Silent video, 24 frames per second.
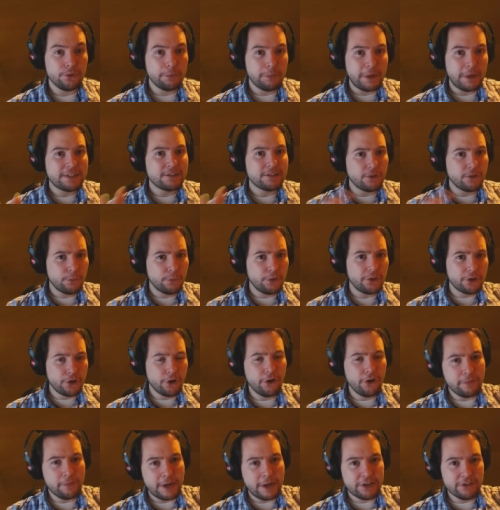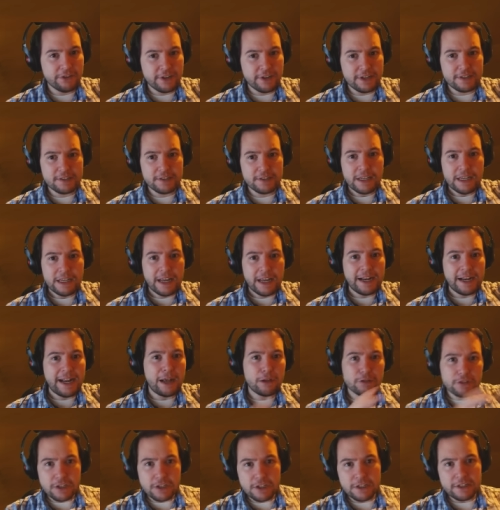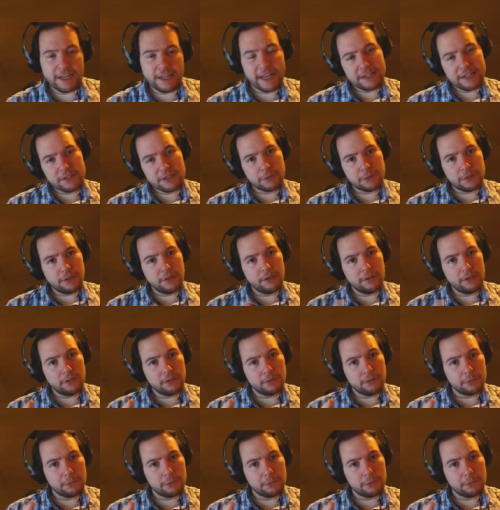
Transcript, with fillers: based on what the current meta is and how certain decks will